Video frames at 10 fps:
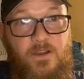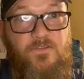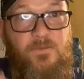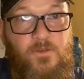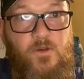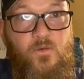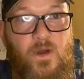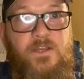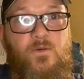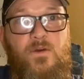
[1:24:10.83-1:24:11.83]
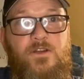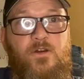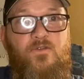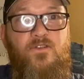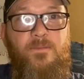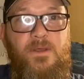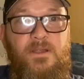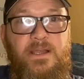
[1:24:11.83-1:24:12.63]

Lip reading: hear from you what you want to know from me.